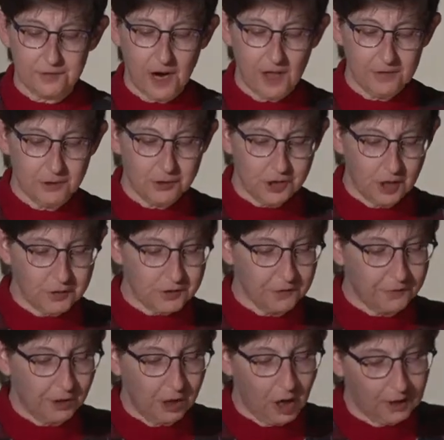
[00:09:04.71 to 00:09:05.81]
father,
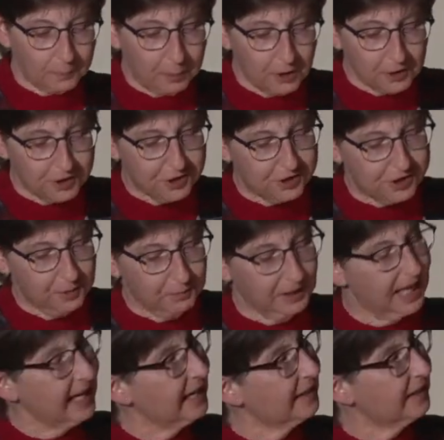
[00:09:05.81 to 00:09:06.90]
Joseph Clark, purchased some
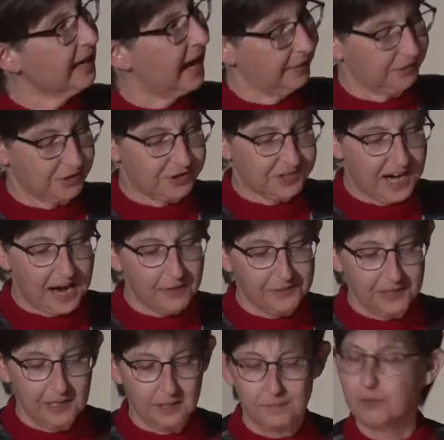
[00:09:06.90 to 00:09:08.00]
land at the south
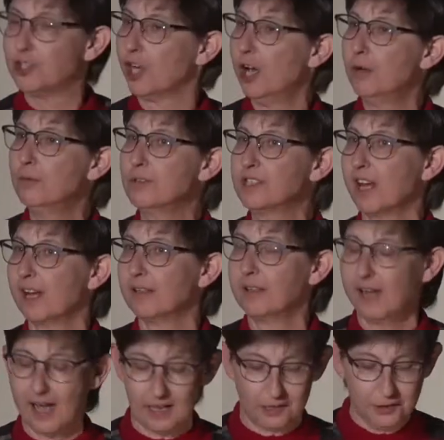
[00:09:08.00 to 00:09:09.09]
end of Jones and
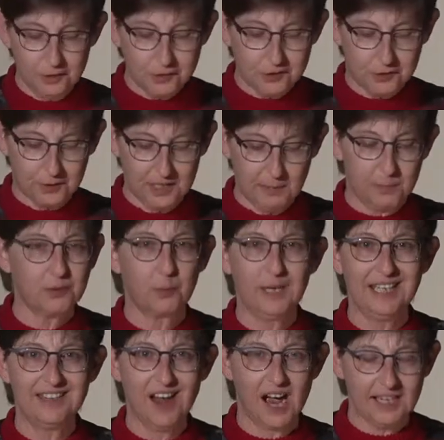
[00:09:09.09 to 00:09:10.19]
Calhoun Street
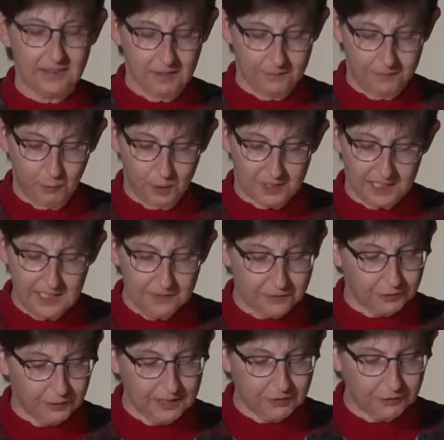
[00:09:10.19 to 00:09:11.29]
between 9th and 14th
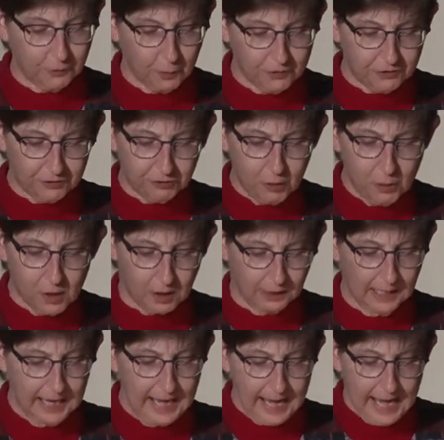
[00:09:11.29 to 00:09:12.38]
Streets for the school.
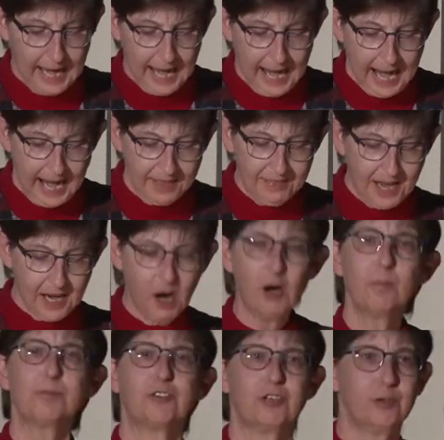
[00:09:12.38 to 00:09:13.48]
And they
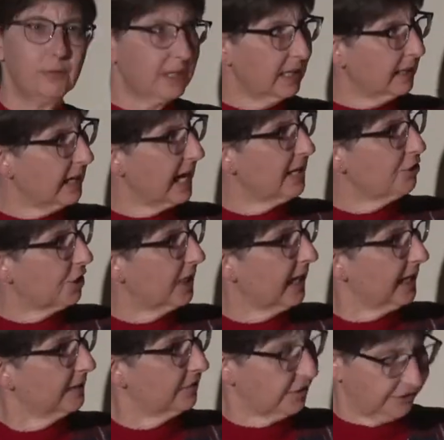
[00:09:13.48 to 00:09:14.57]
hoped to then
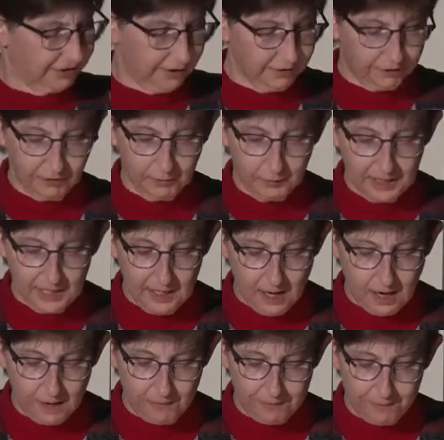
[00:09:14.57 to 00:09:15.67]
educate the citizenry
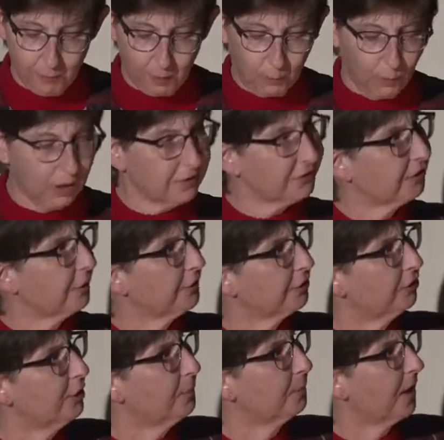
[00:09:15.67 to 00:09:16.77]
of Fort Worth. So the
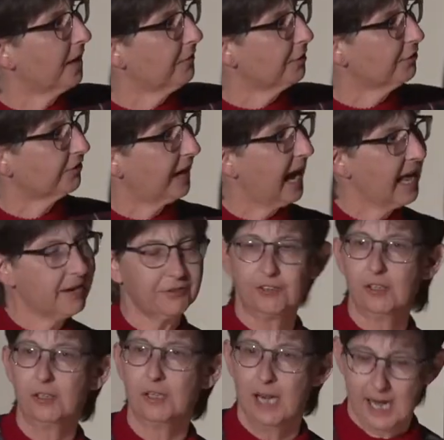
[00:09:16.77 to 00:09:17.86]
two brothers,
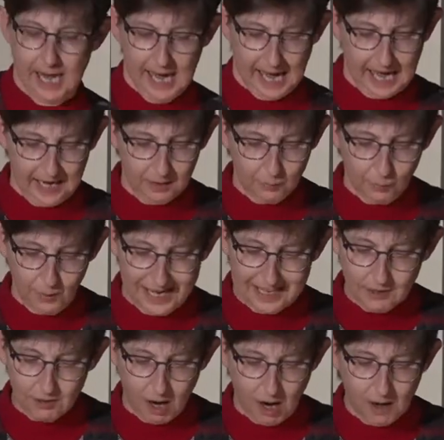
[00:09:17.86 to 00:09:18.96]
Addison and
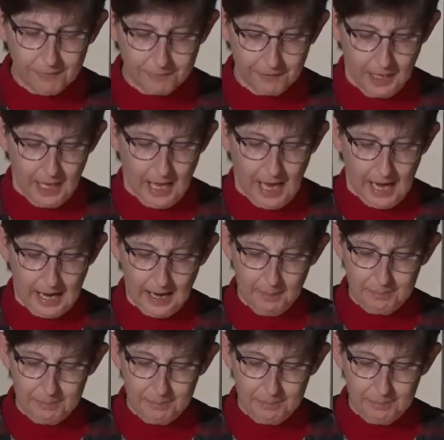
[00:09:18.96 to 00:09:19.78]
Randolph, uh,